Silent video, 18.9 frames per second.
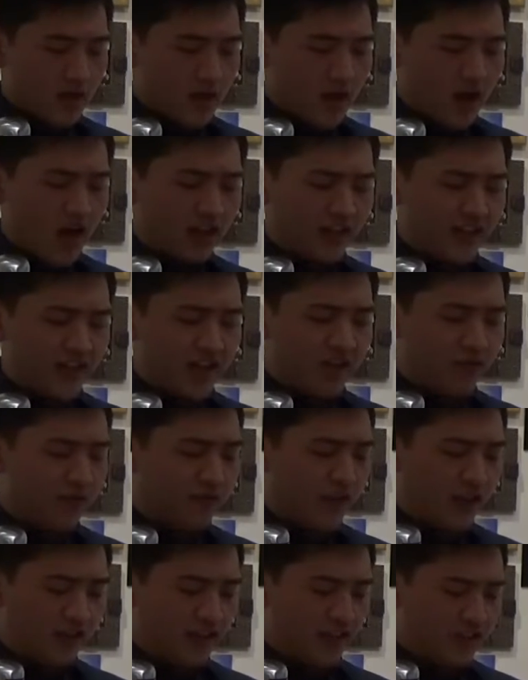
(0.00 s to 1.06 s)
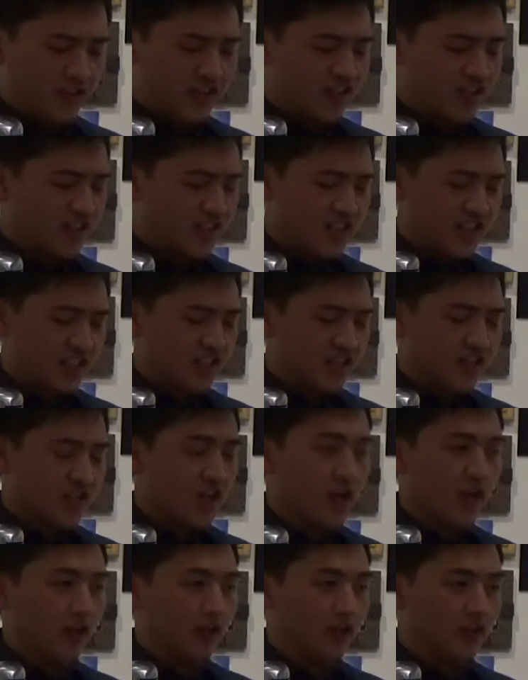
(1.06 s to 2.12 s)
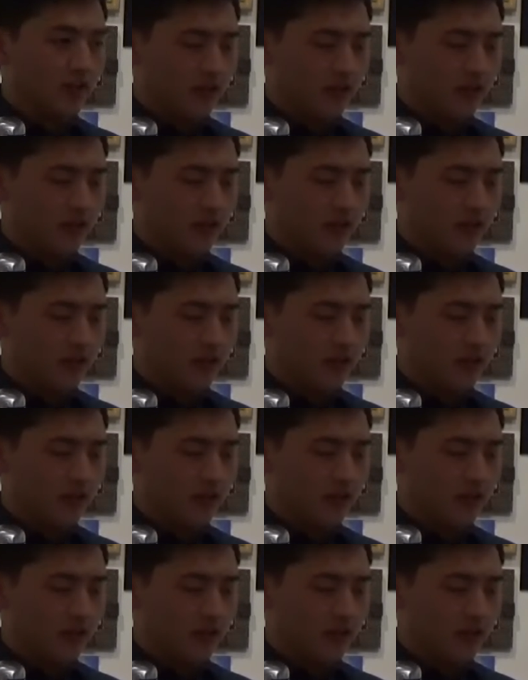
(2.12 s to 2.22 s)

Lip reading: Ali felt his cheeks color.